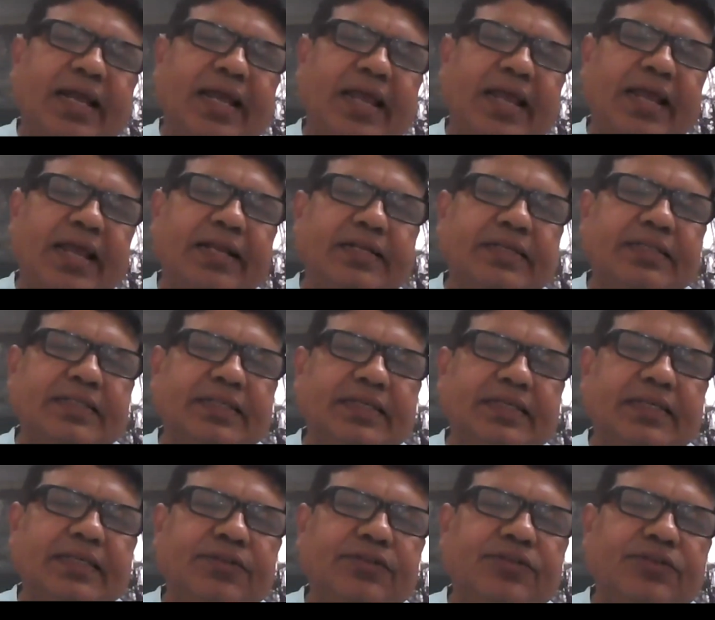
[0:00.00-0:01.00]
And
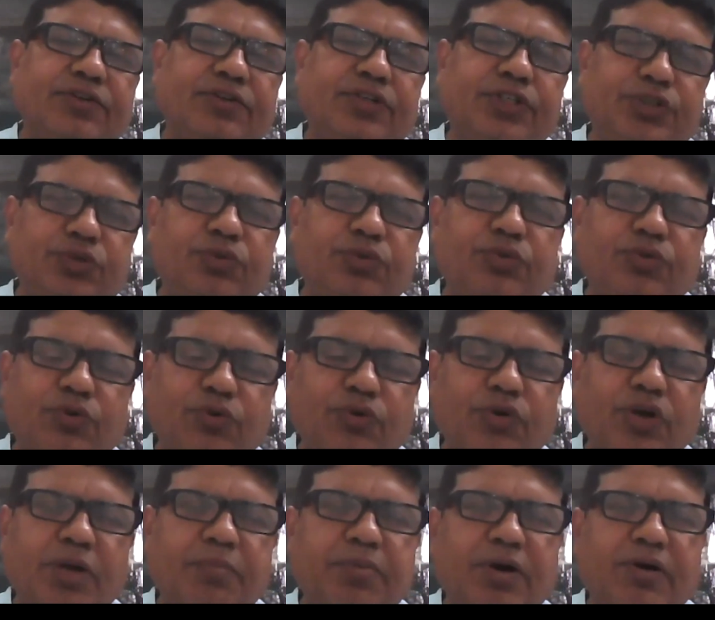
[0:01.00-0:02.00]
you
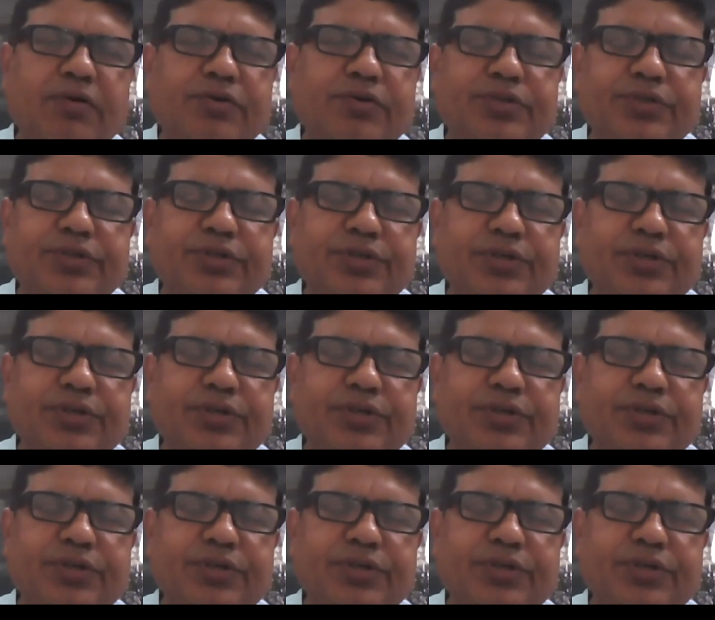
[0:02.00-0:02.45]
know about,